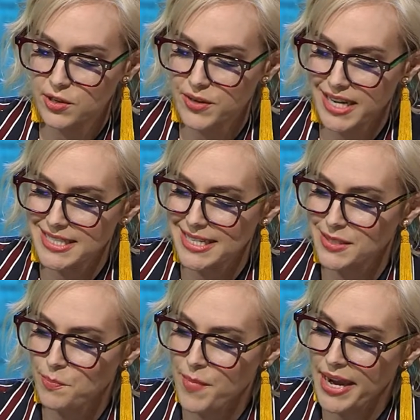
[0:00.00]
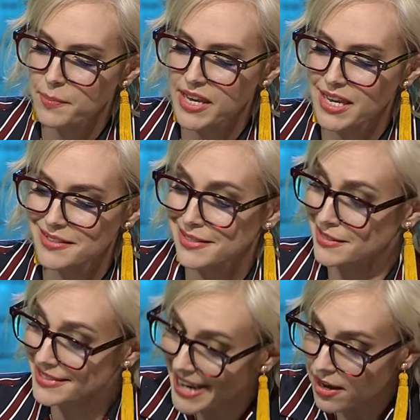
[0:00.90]
Dan says maybe it's a
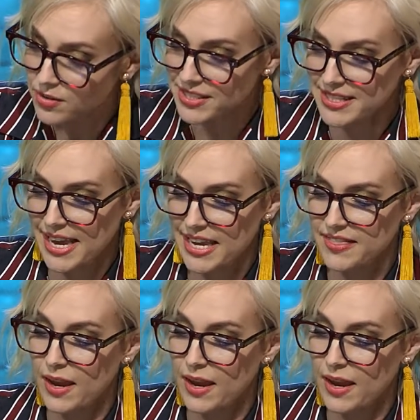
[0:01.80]
sales thing.